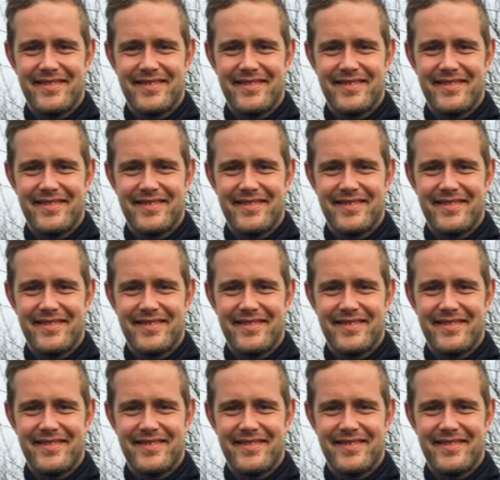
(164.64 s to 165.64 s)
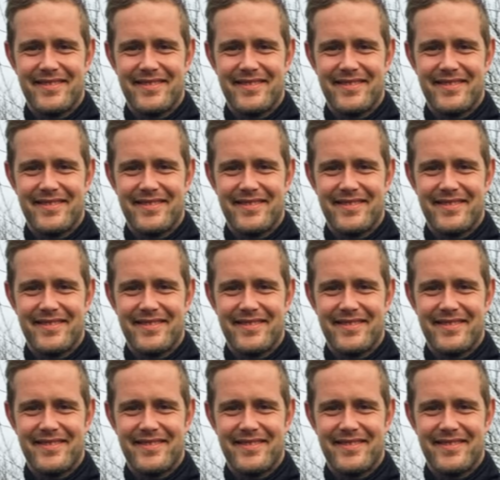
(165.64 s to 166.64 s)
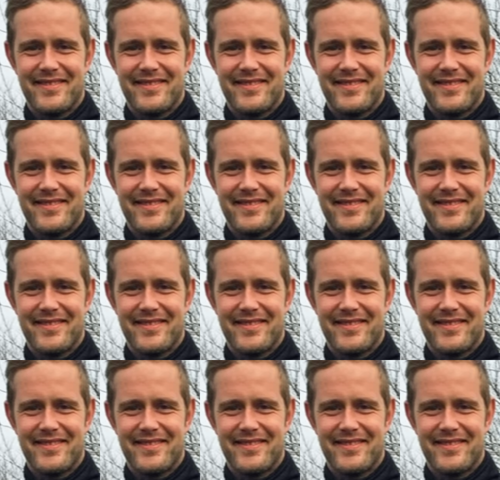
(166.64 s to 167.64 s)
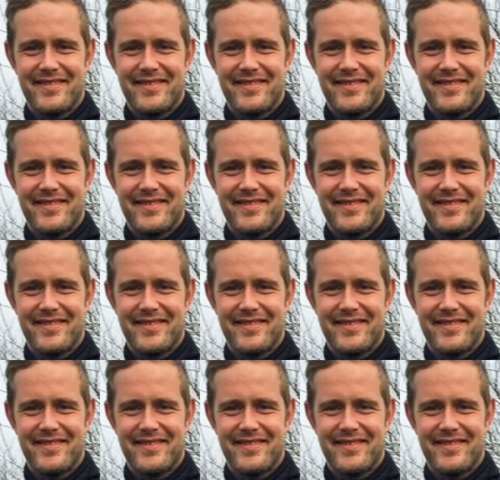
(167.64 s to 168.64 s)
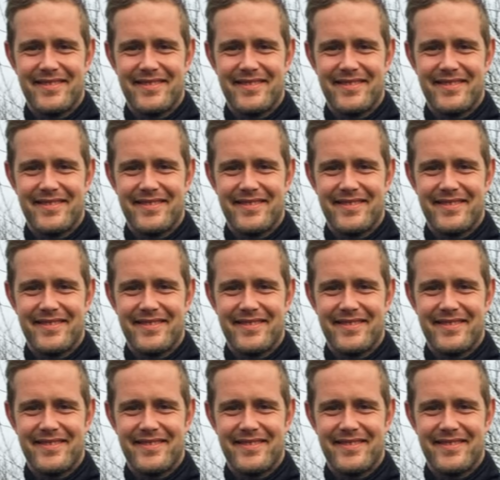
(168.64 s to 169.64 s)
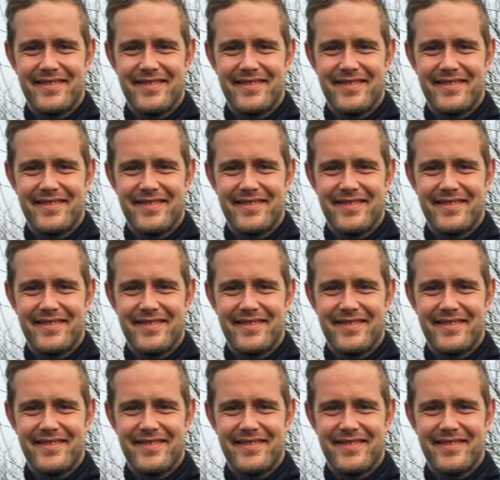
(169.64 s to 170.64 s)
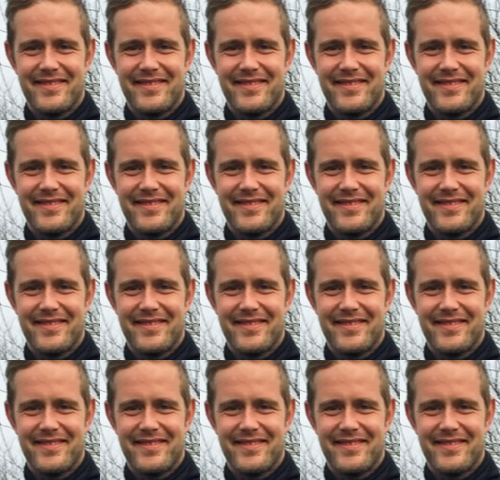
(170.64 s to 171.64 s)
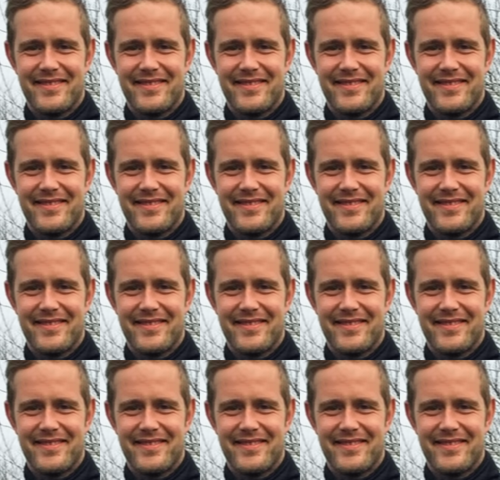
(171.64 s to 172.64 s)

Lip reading: This is a still picture; no speech is visible.